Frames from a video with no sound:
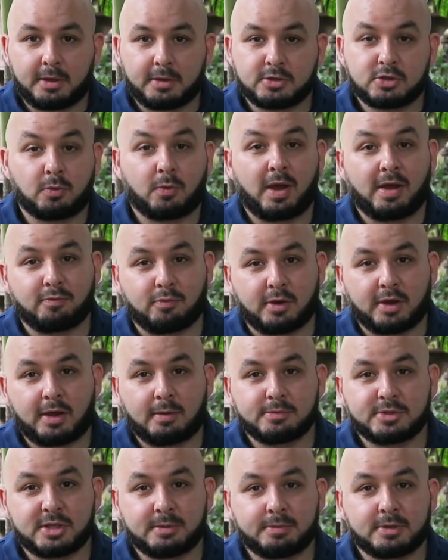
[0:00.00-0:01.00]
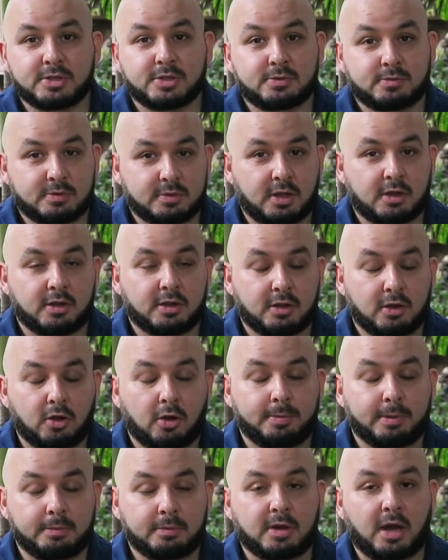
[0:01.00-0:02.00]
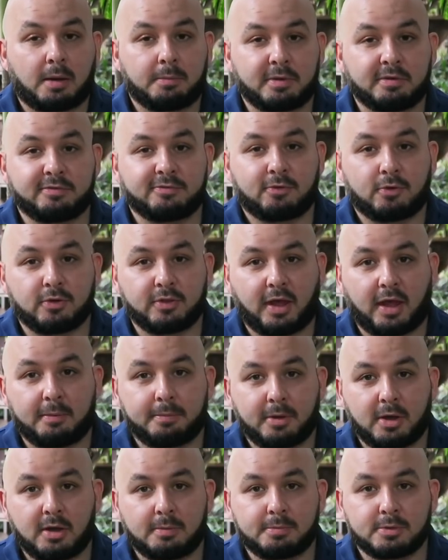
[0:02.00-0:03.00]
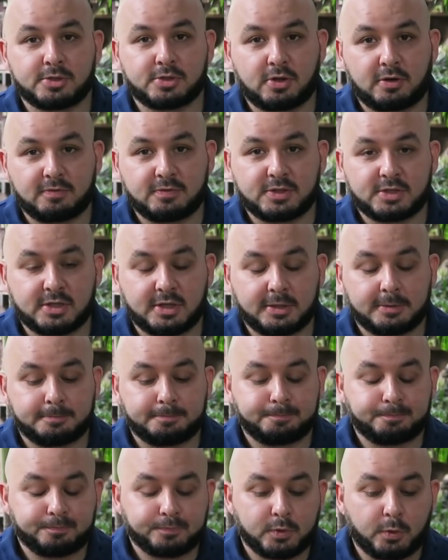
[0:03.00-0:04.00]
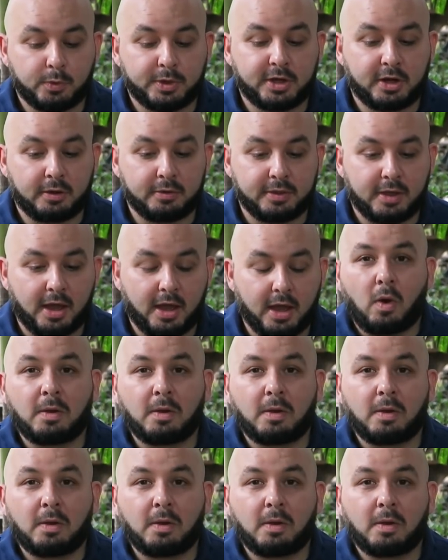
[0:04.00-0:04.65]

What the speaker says: It's not why everyone comes here, but a lot of people come here for that purpose, obviously. We know that.